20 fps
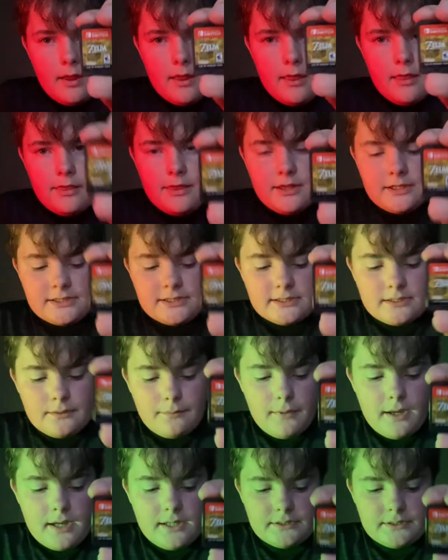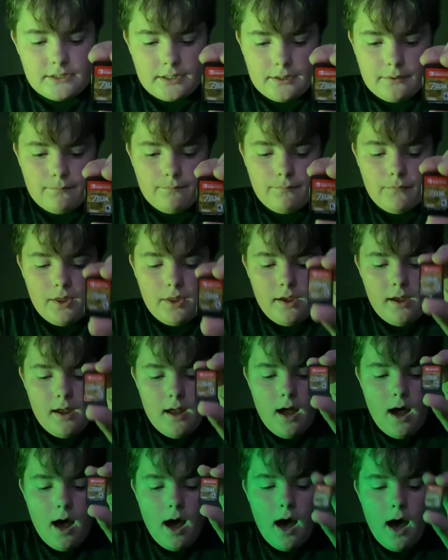This is amazing.
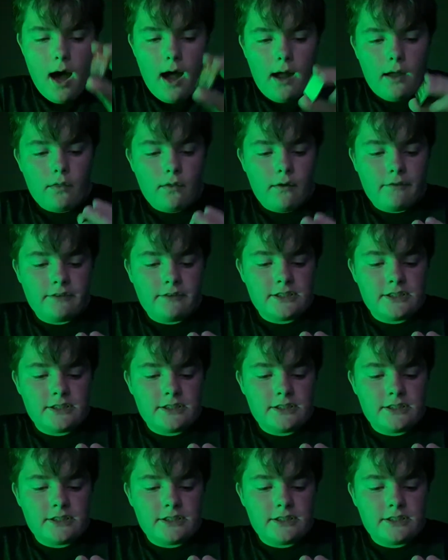I love